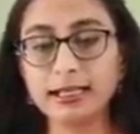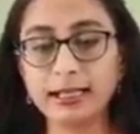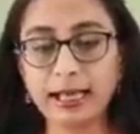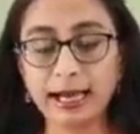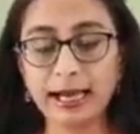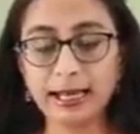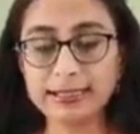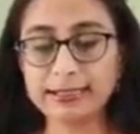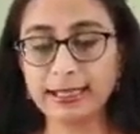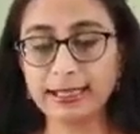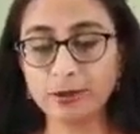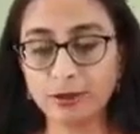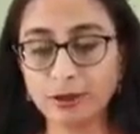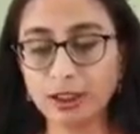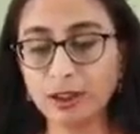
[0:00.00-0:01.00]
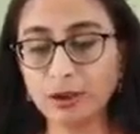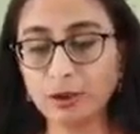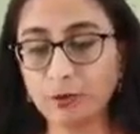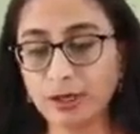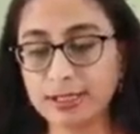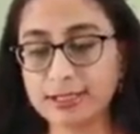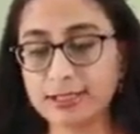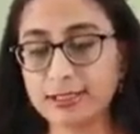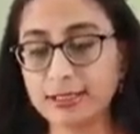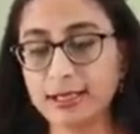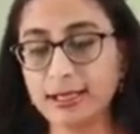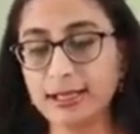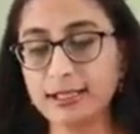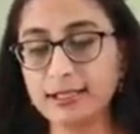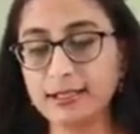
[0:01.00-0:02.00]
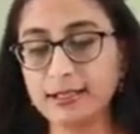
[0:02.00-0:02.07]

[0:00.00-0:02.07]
dizygotic twins, right?